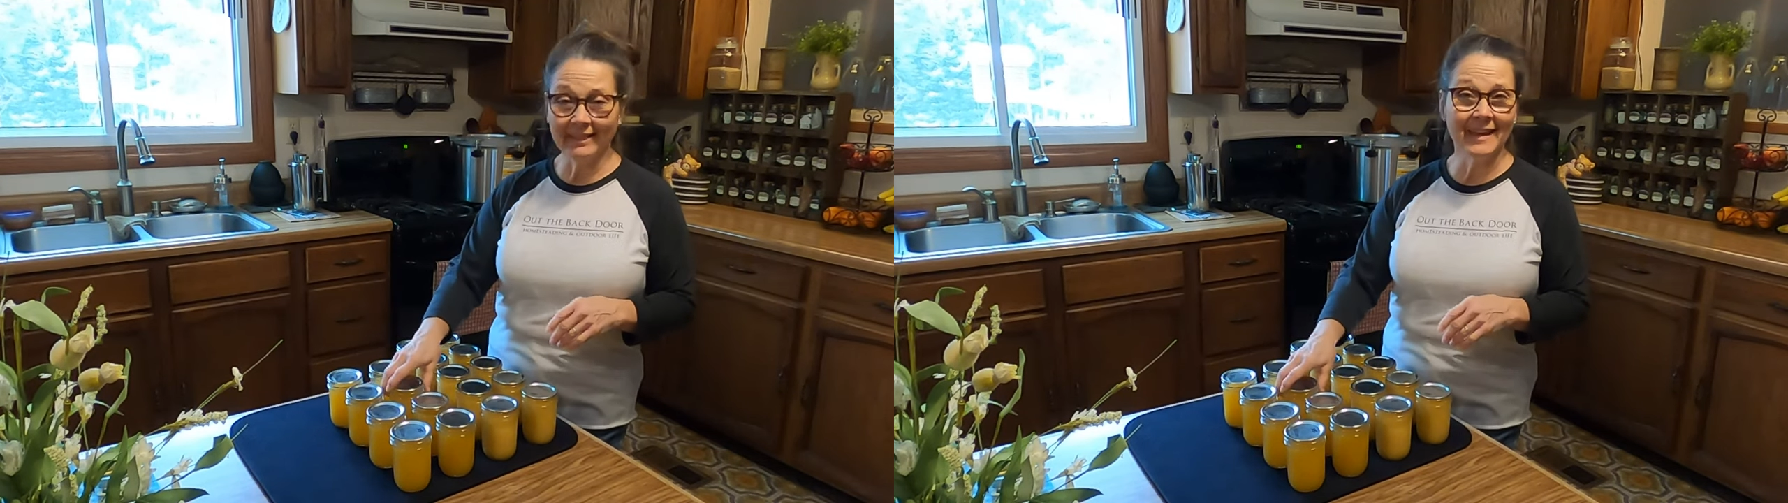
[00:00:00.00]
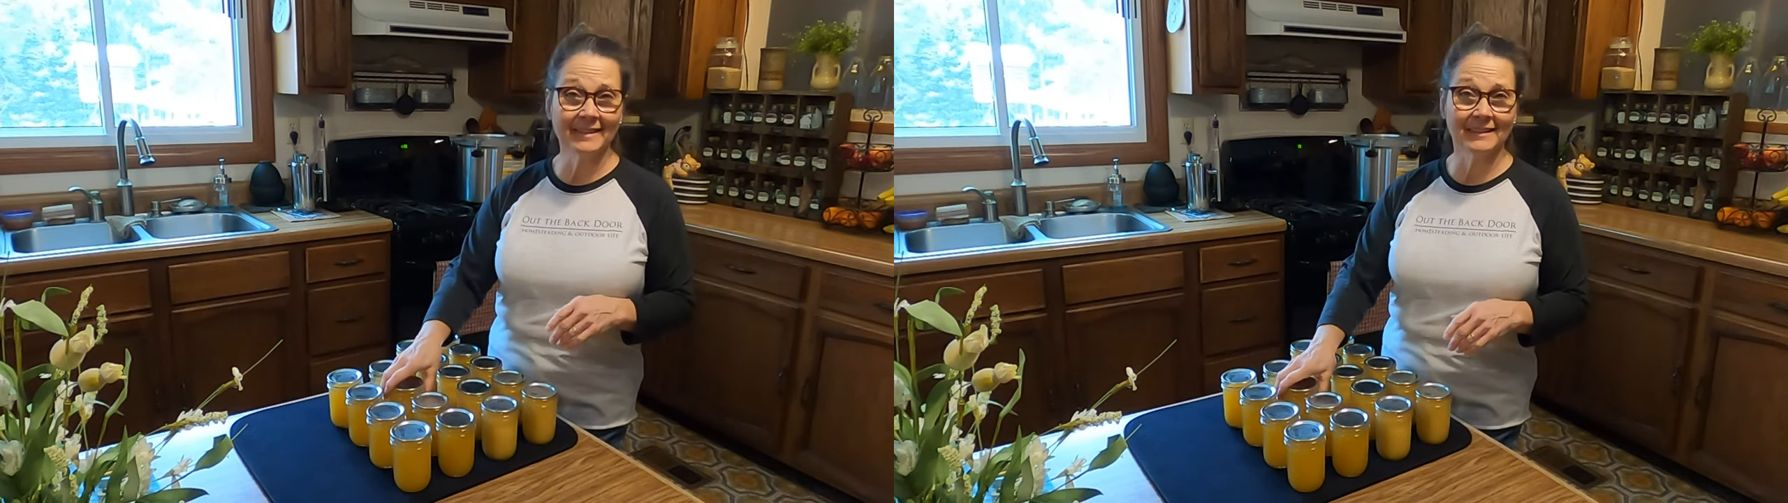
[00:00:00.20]

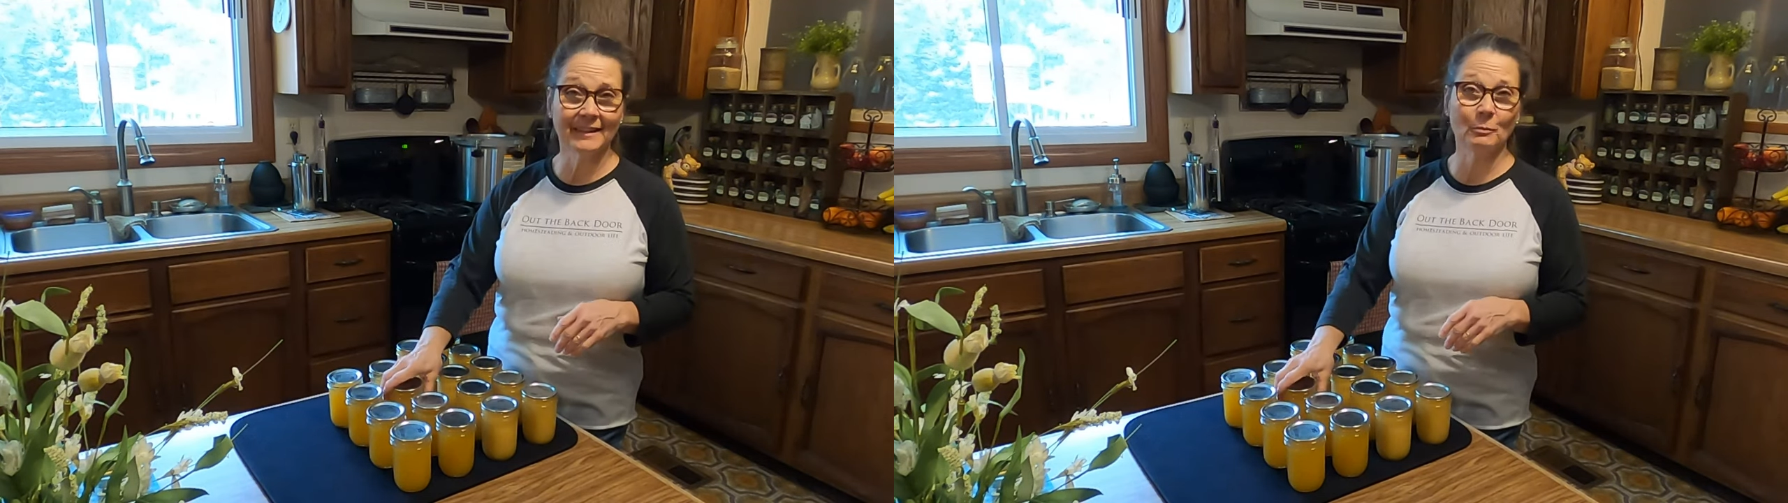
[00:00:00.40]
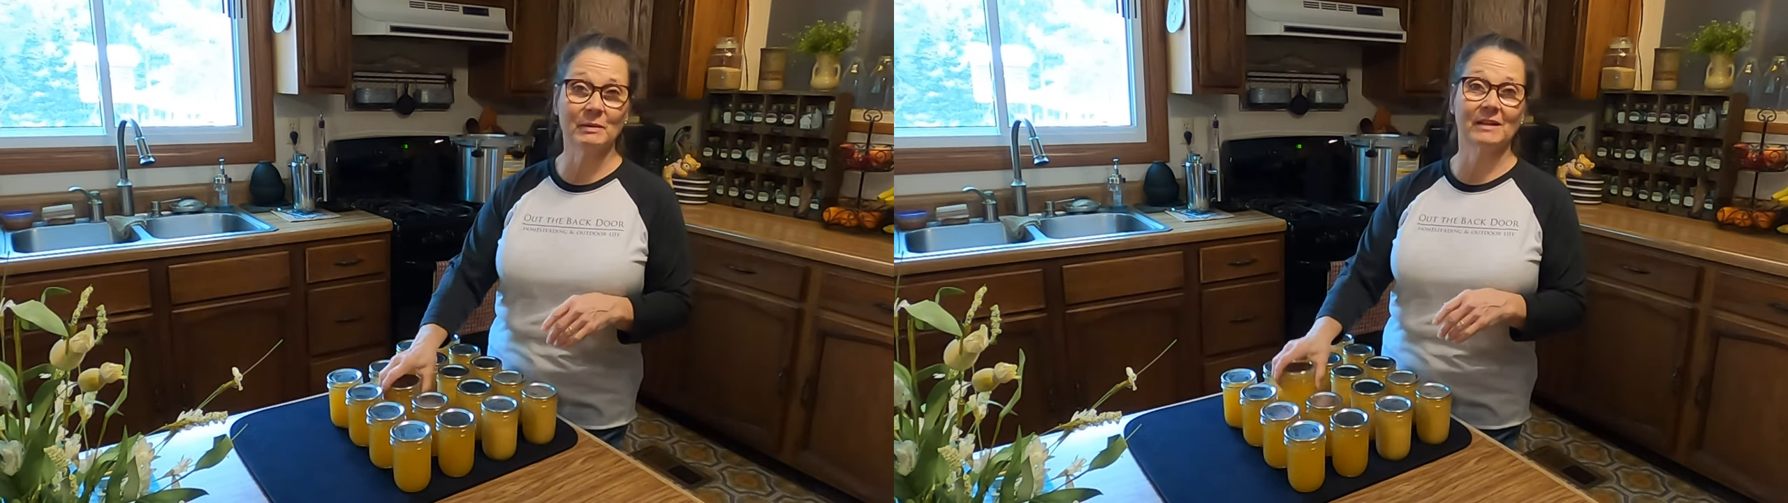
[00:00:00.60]
And then a
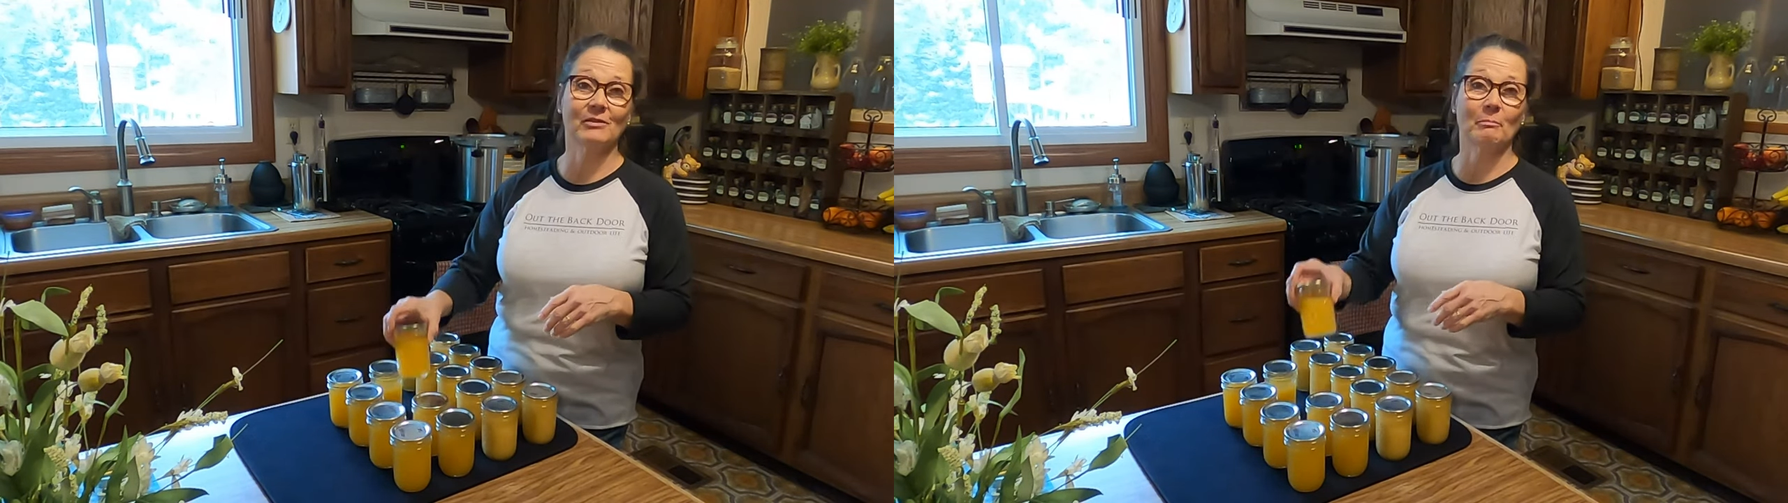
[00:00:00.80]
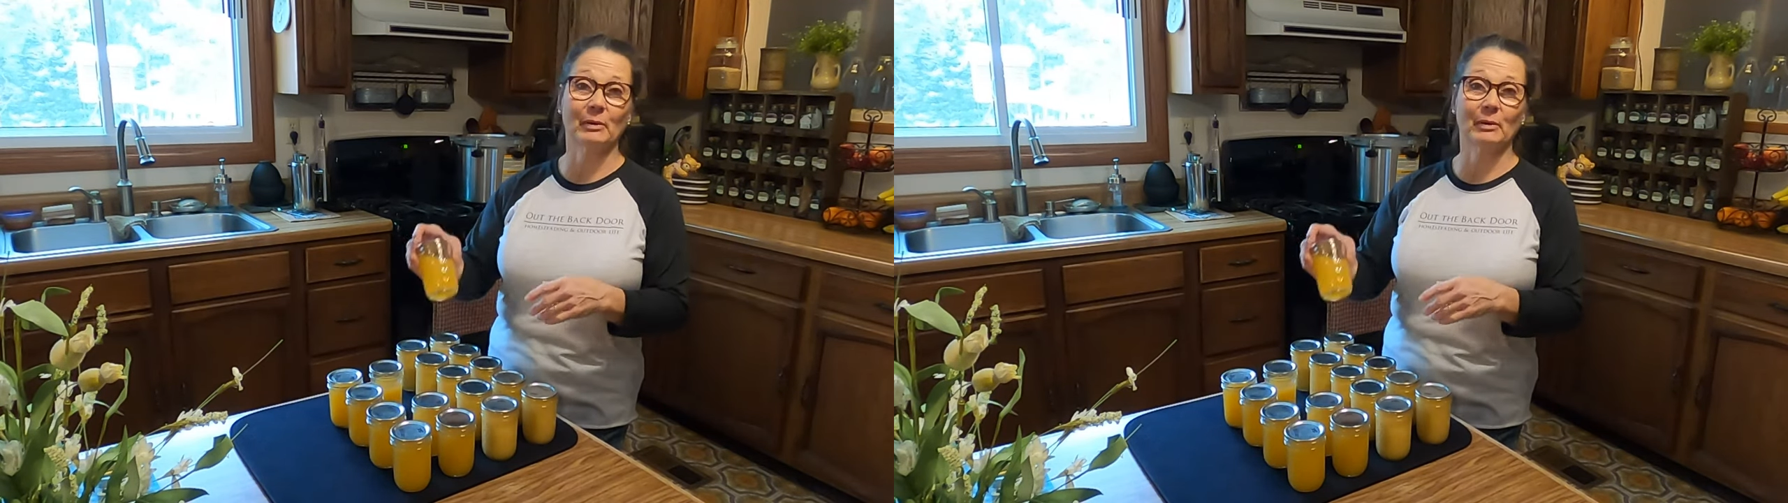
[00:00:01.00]
little bit of a